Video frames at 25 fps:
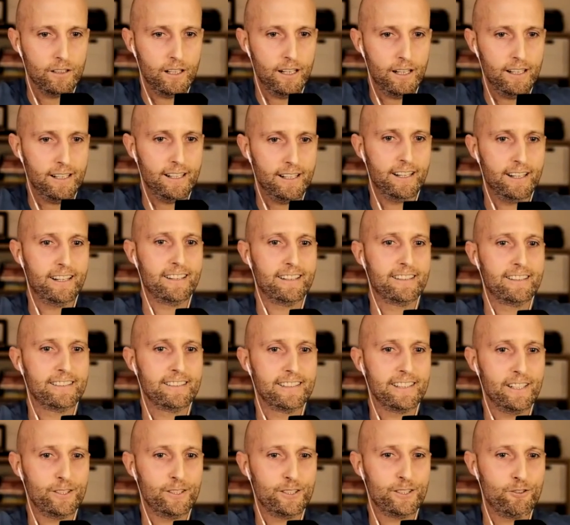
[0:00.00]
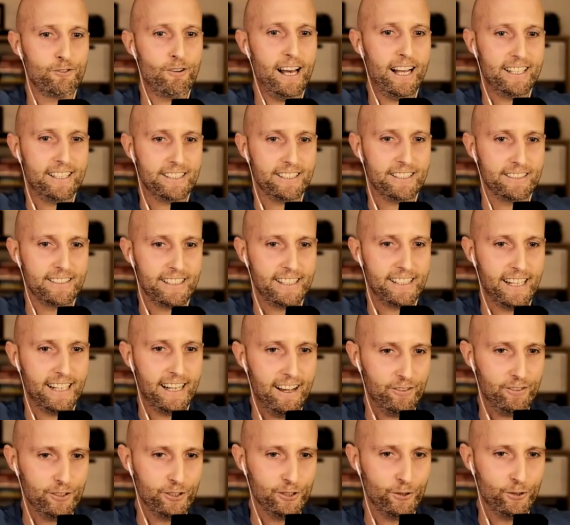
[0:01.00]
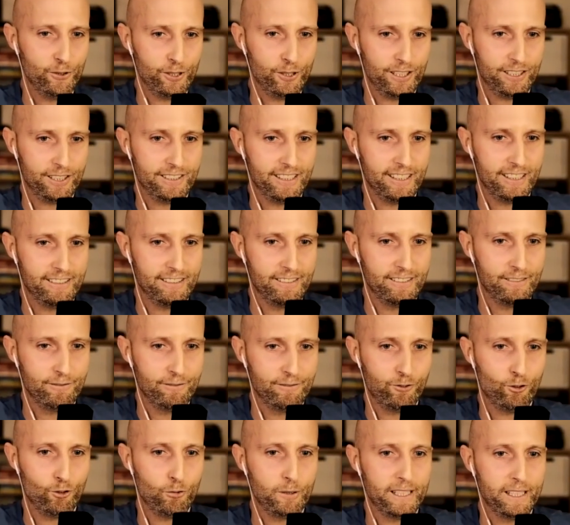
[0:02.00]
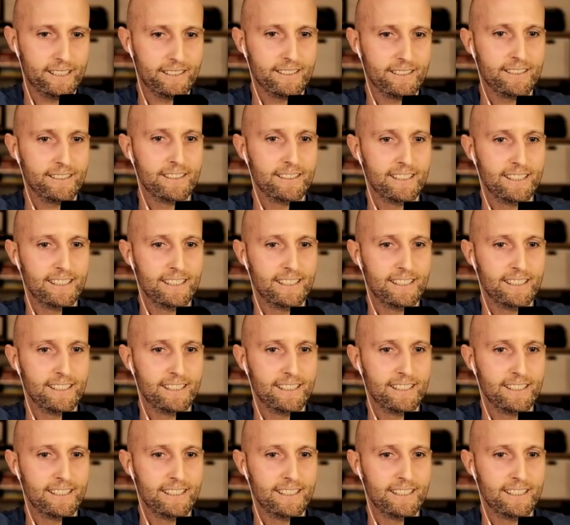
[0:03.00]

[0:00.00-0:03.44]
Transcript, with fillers: ah, there's the rashes that I haven't noticed in four weeks.